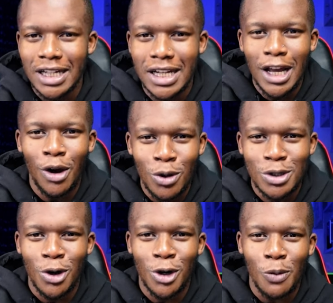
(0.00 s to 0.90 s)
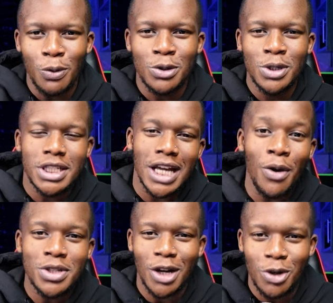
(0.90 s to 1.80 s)
clear goal scoring opportunity?
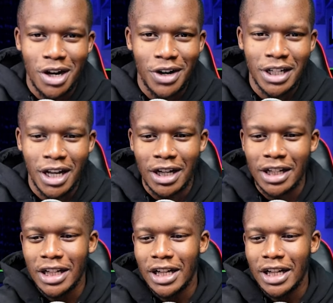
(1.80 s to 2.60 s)
How is that not a red card?